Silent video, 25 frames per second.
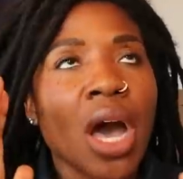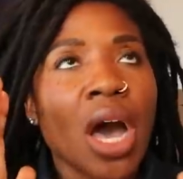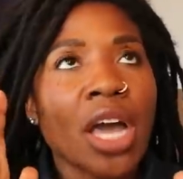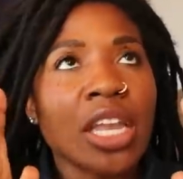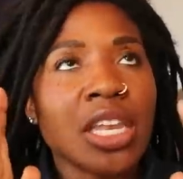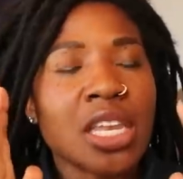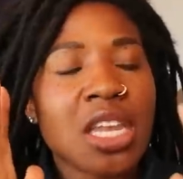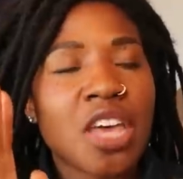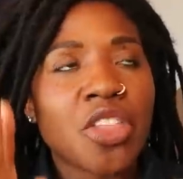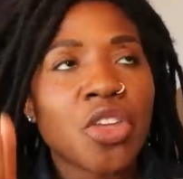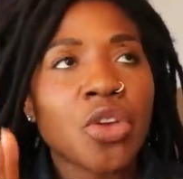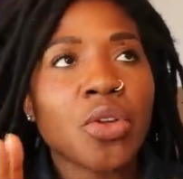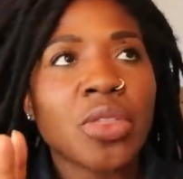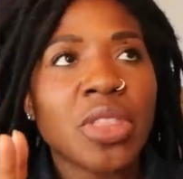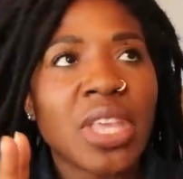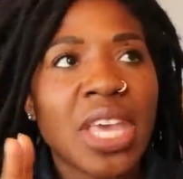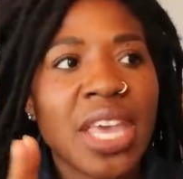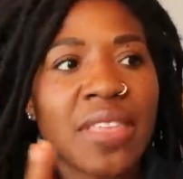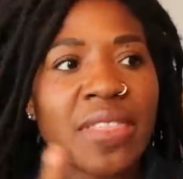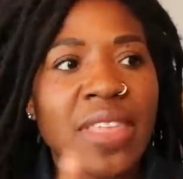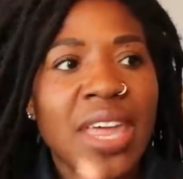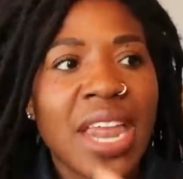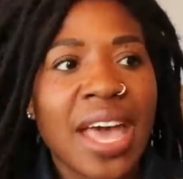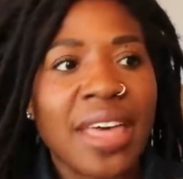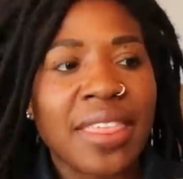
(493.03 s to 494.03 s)
Another
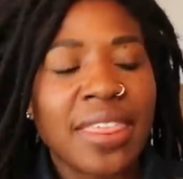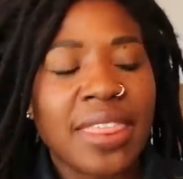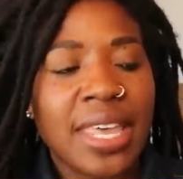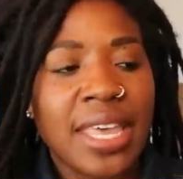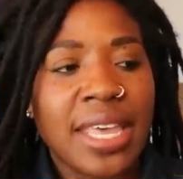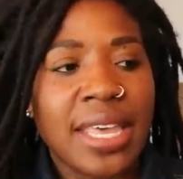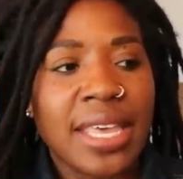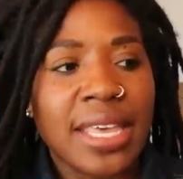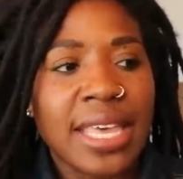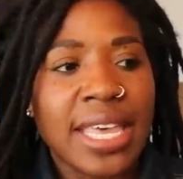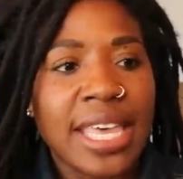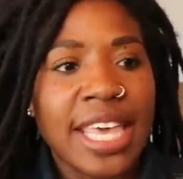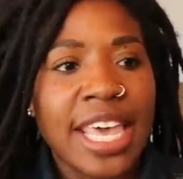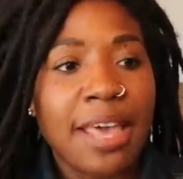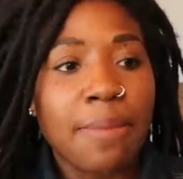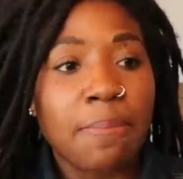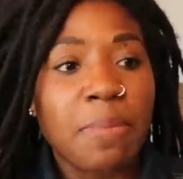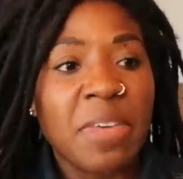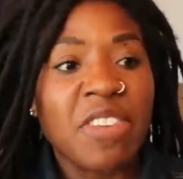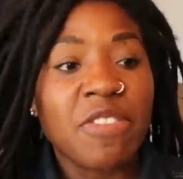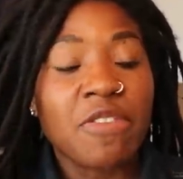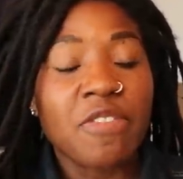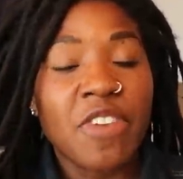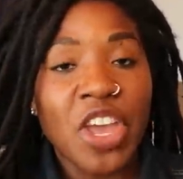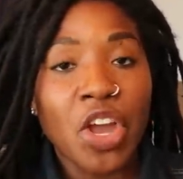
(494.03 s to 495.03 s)
thing that I think
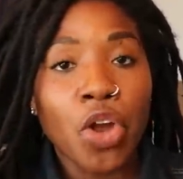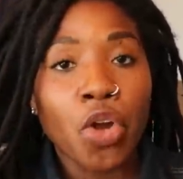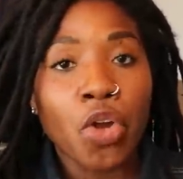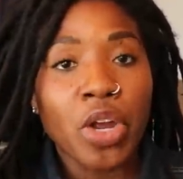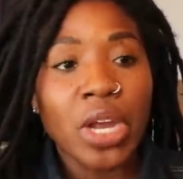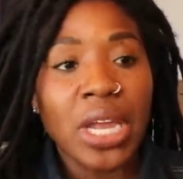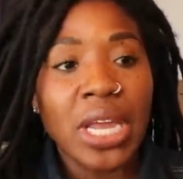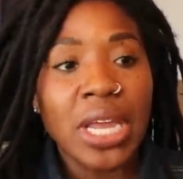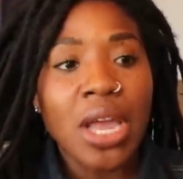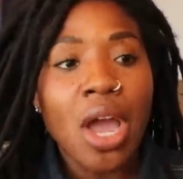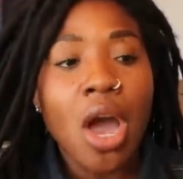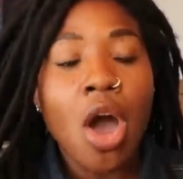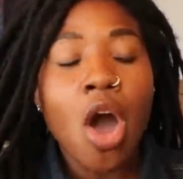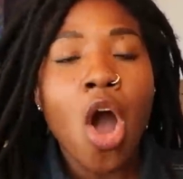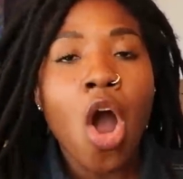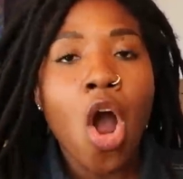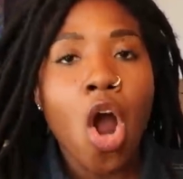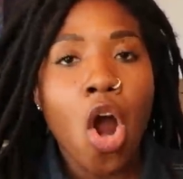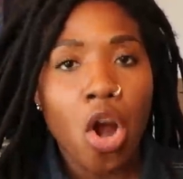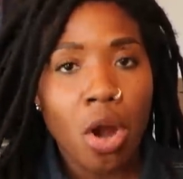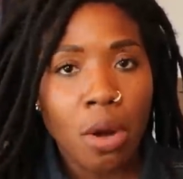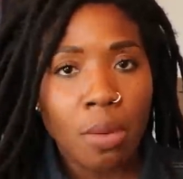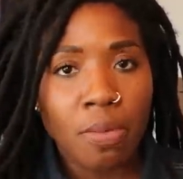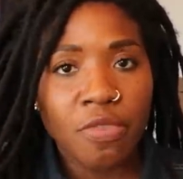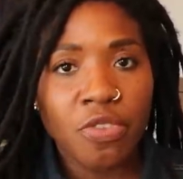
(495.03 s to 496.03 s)
can be very
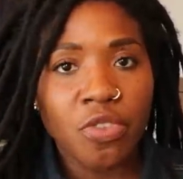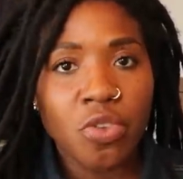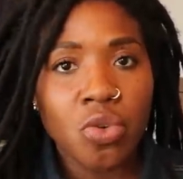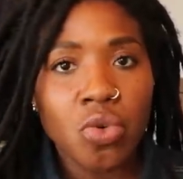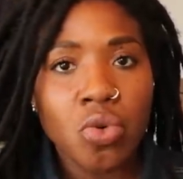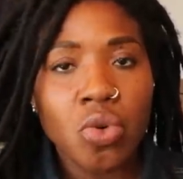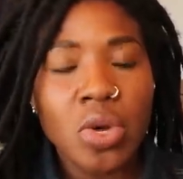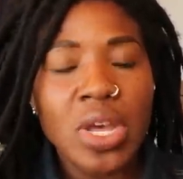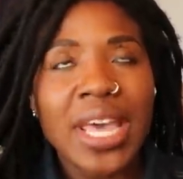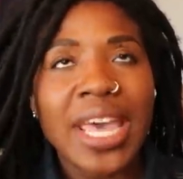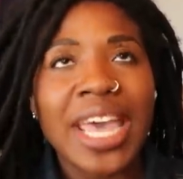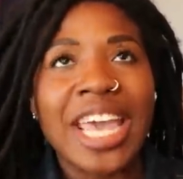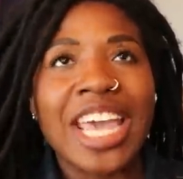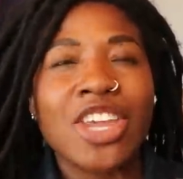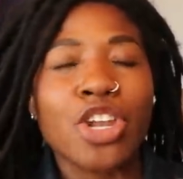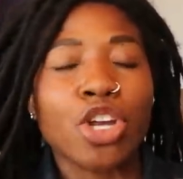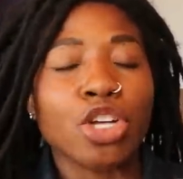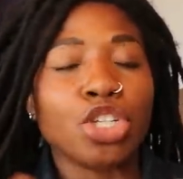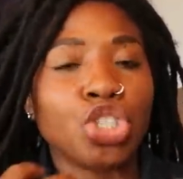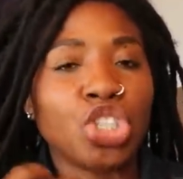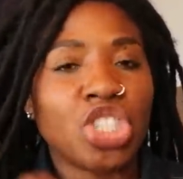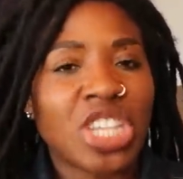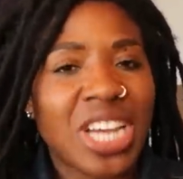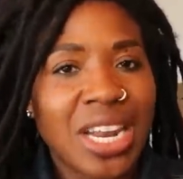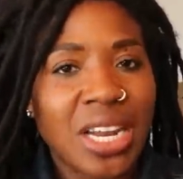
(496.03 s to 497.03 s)
harmful
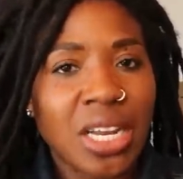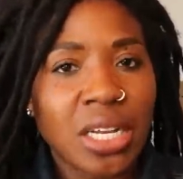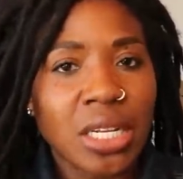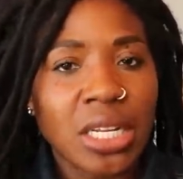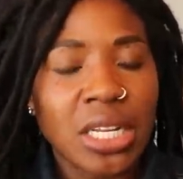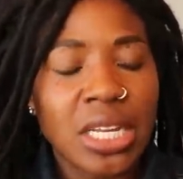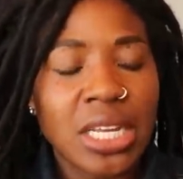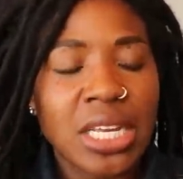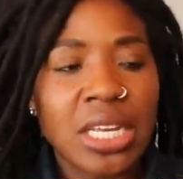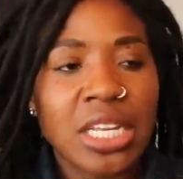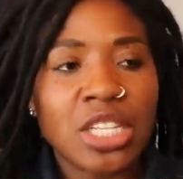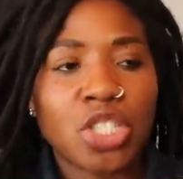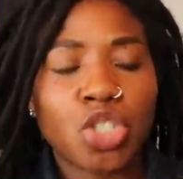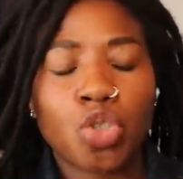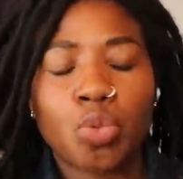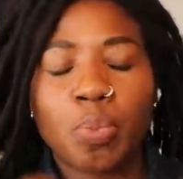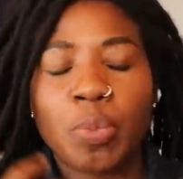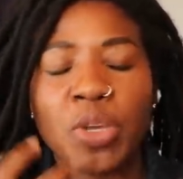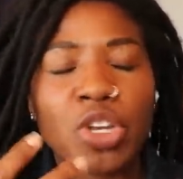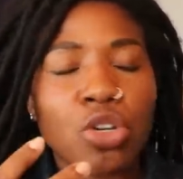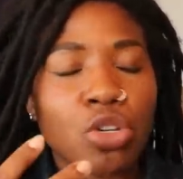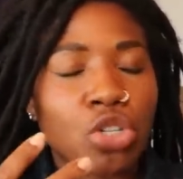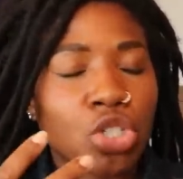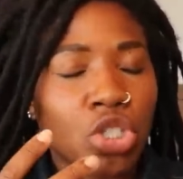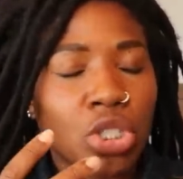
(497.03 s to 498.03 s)
energetically,
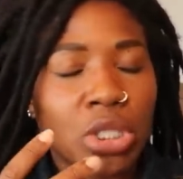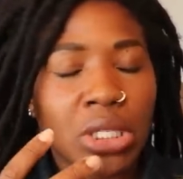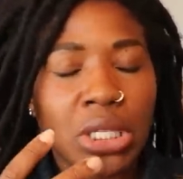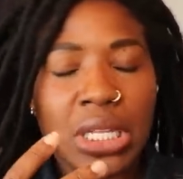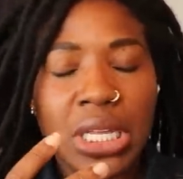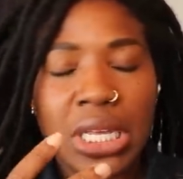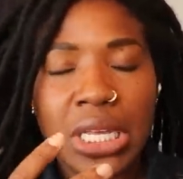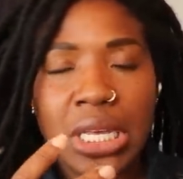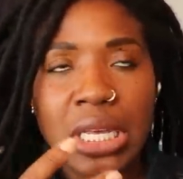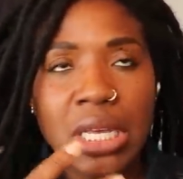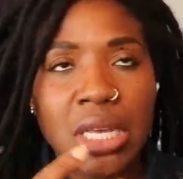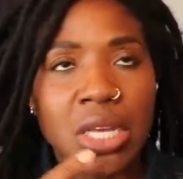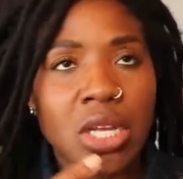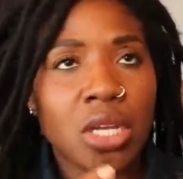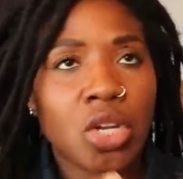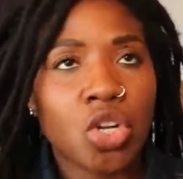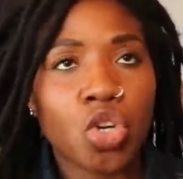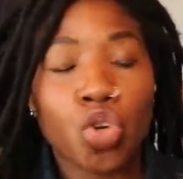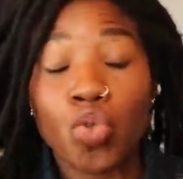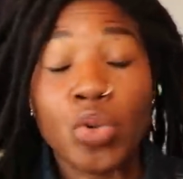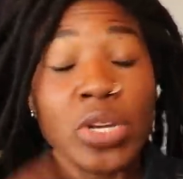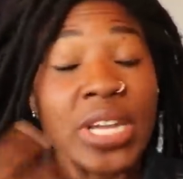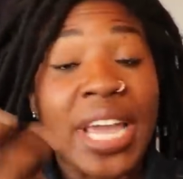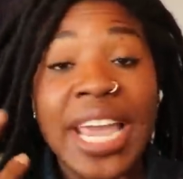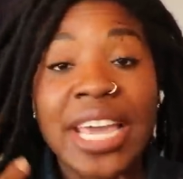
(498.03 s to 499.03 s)
spiritually,
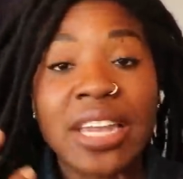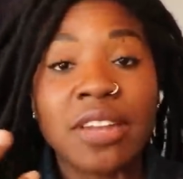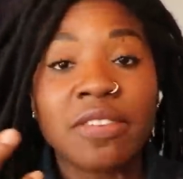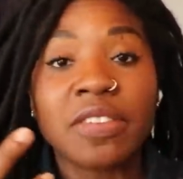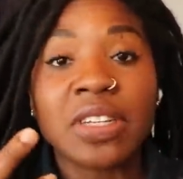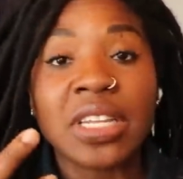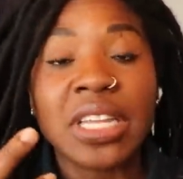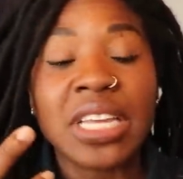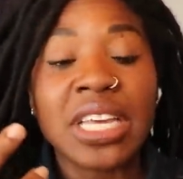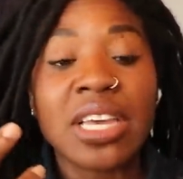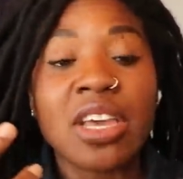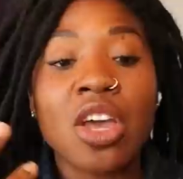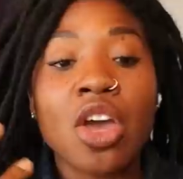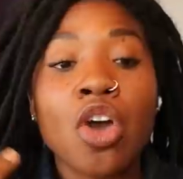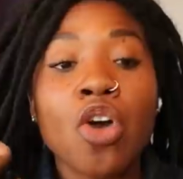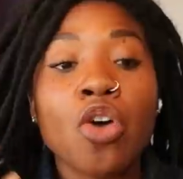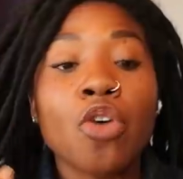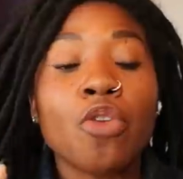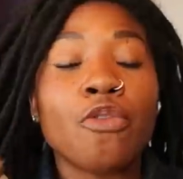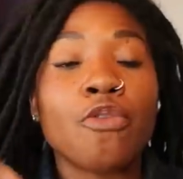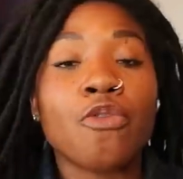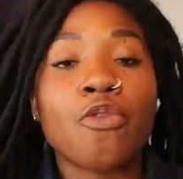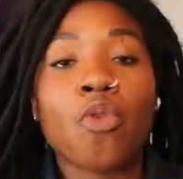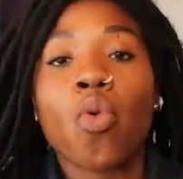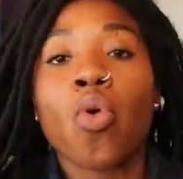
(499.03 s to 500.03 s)
creatively
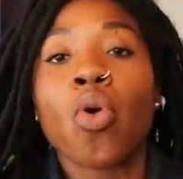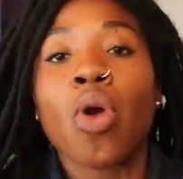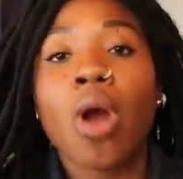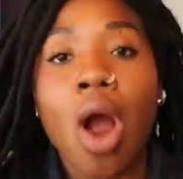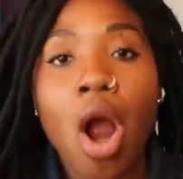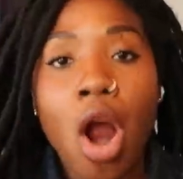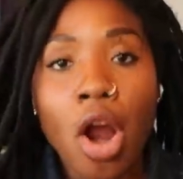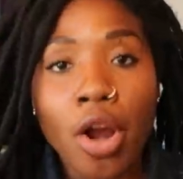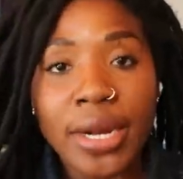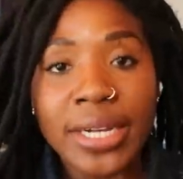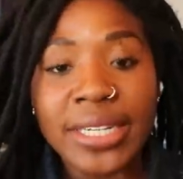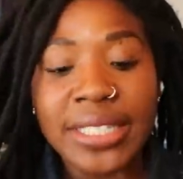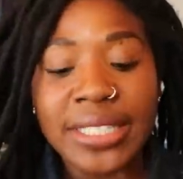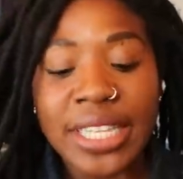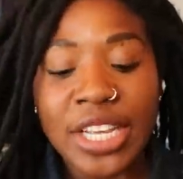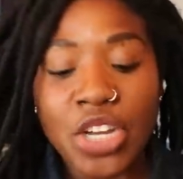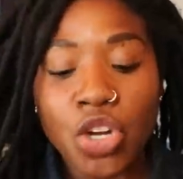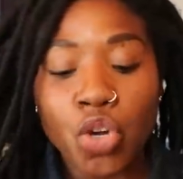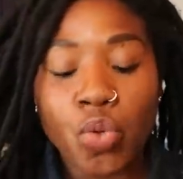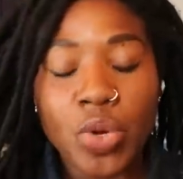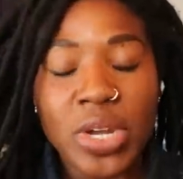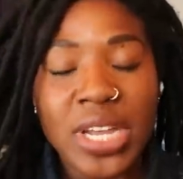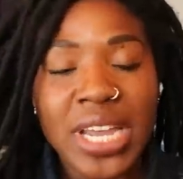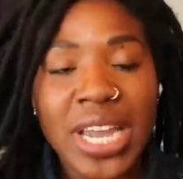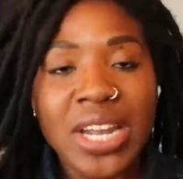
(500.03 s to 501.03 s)
for artists
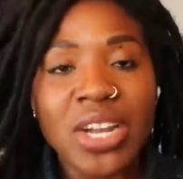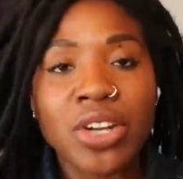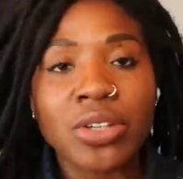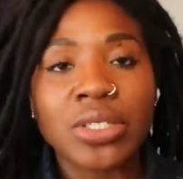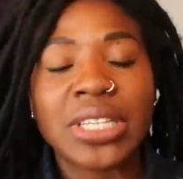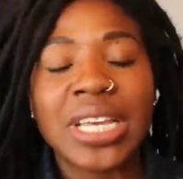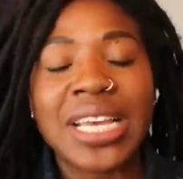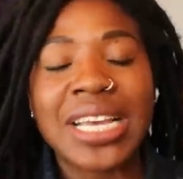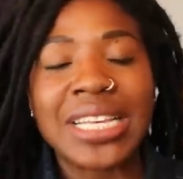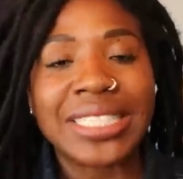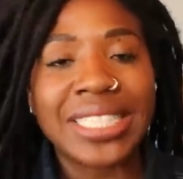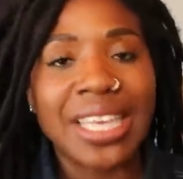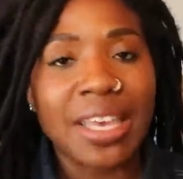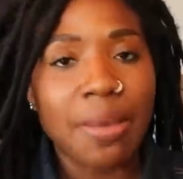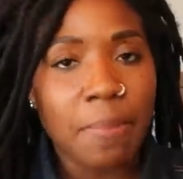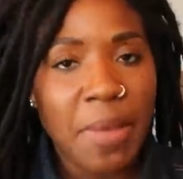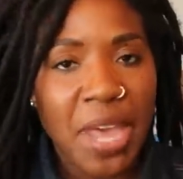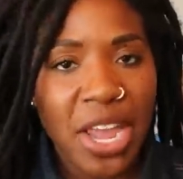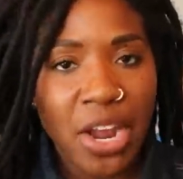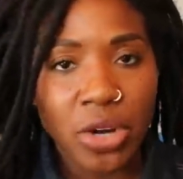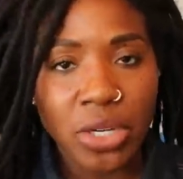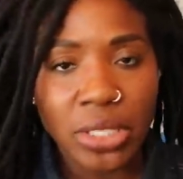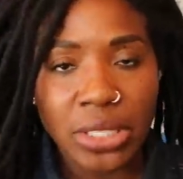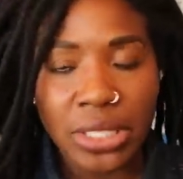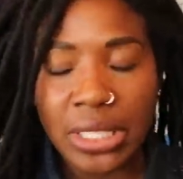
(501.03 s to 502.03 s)
and creators is
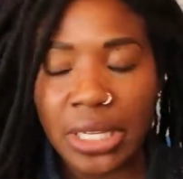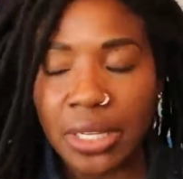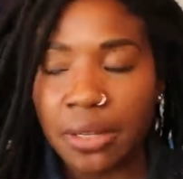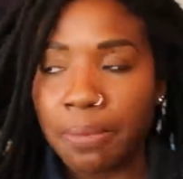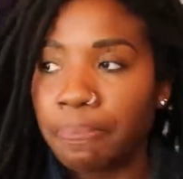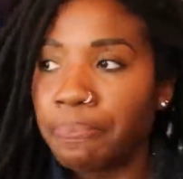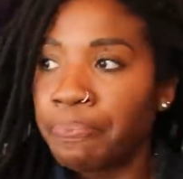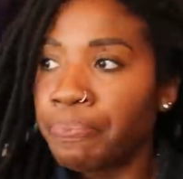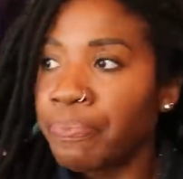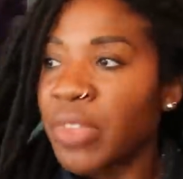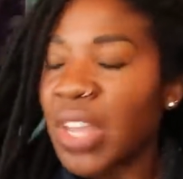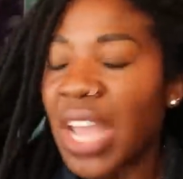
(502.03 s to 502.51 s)
comparison.